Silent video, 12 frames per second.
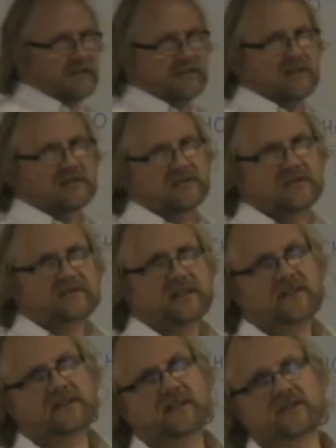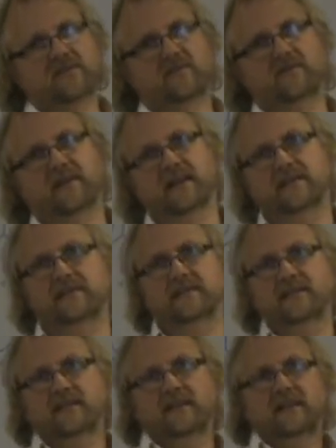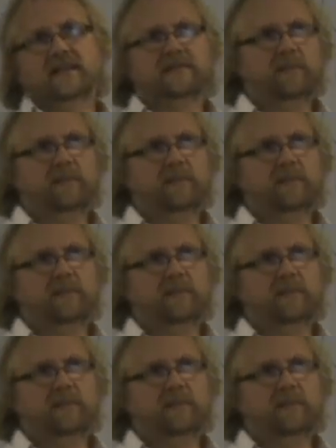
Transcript: and concentrated hydrochloric acid is a